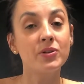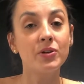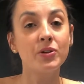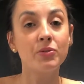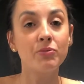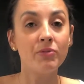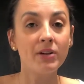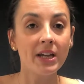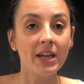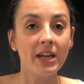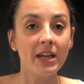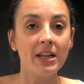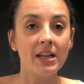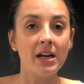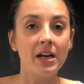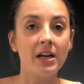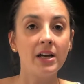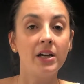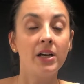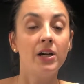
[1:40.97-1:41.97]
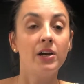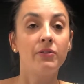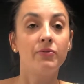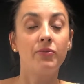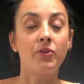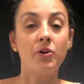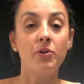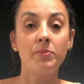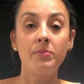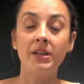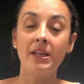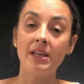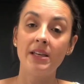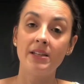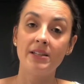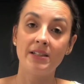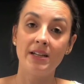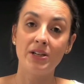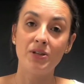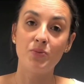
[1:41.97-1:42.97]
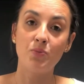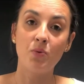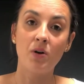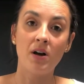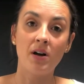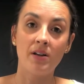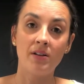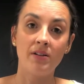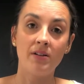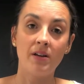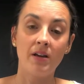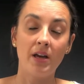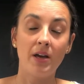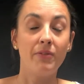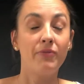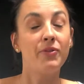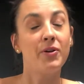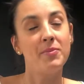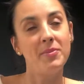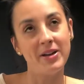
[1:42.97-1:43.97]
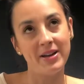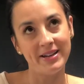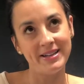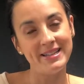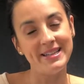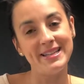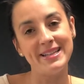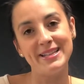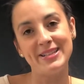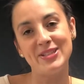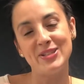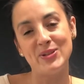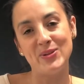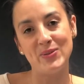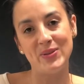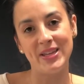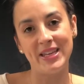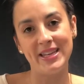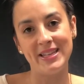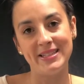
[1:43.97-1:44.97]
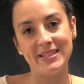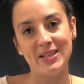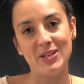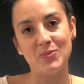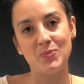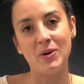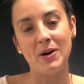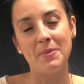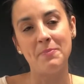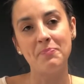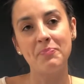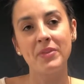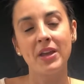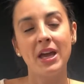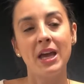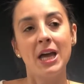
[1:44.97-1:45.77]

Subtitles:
and curricula from Key Stage 1, from early years to the Key Stage 1.